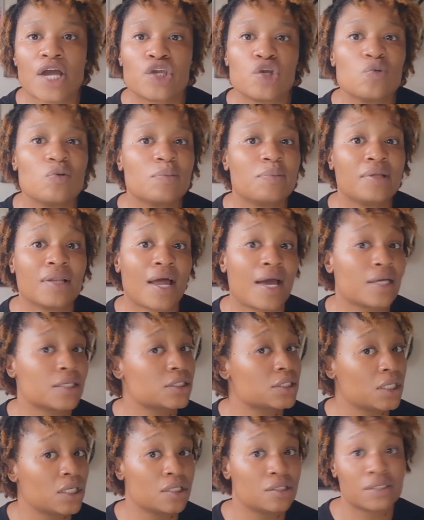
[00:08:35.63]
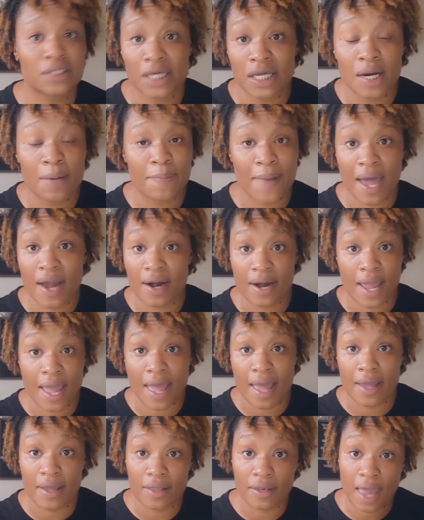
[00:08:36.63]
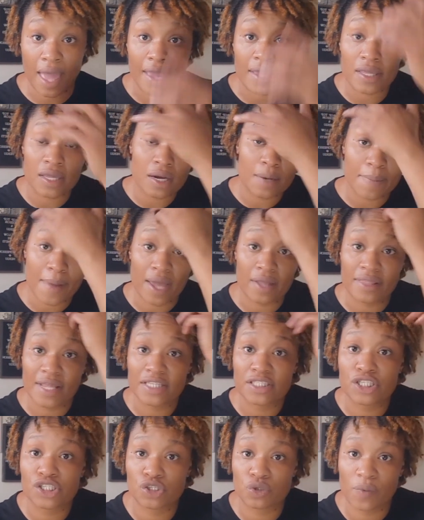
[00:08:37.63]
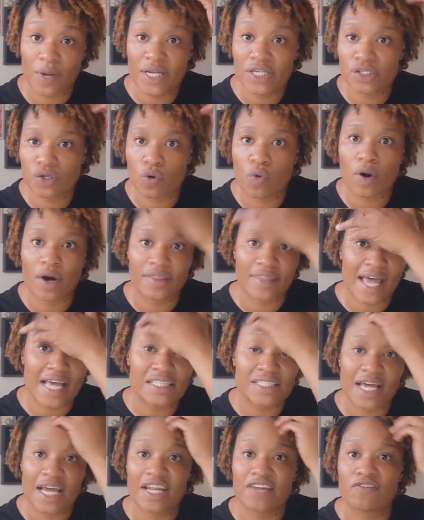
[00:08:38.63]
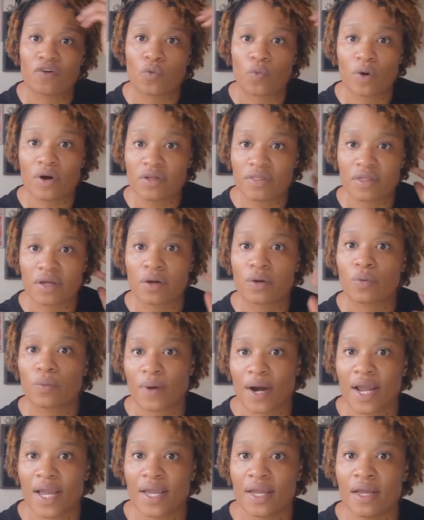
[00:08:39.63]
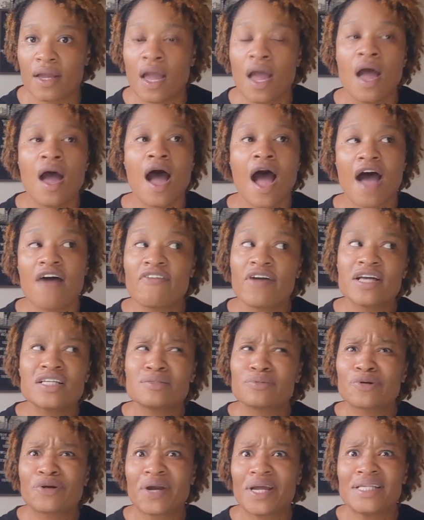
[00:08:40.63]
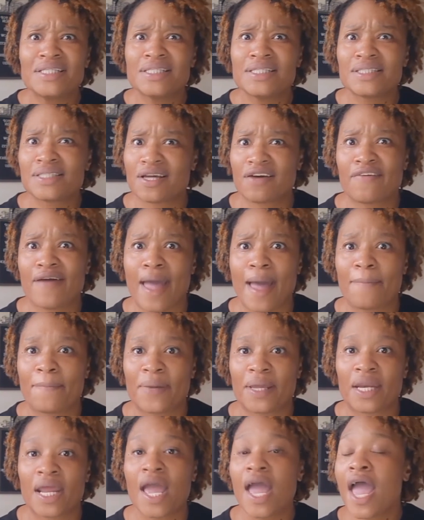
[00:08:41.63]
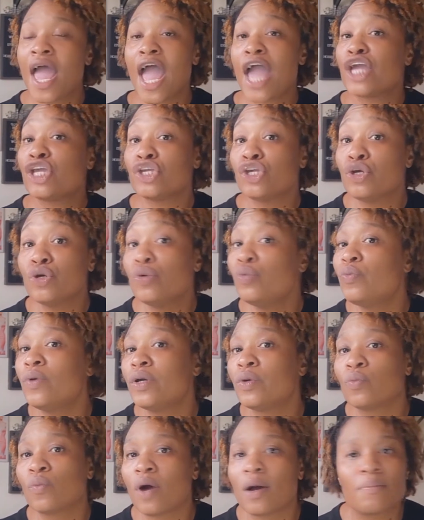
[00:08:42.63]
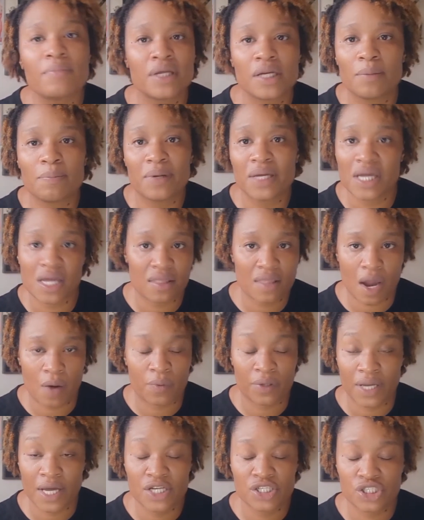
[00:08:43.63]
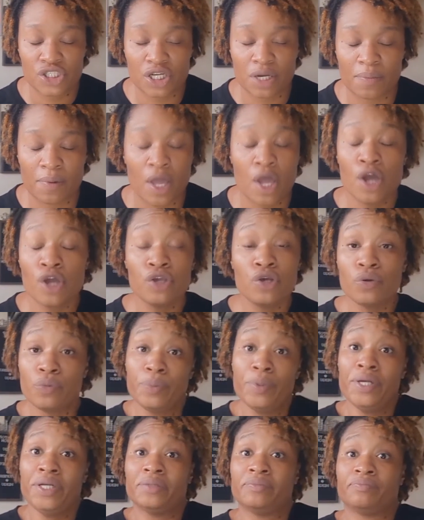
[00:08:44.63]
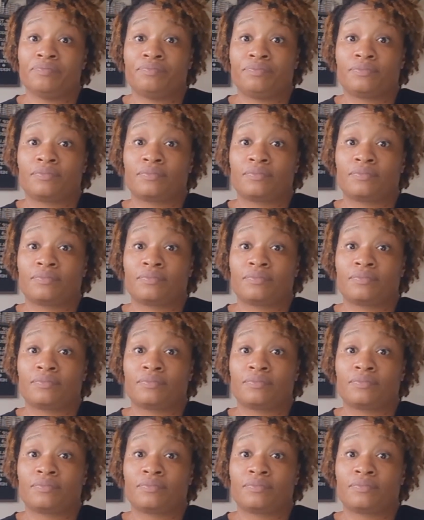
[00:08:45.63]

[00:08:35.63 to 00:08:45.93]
would be like, sis, get up out of that. Like, get up out of that situation, or that's not even worth it, right? I've had some crazy stuff happen, and you wouldn't want me to be in that relationship. You wouldn't.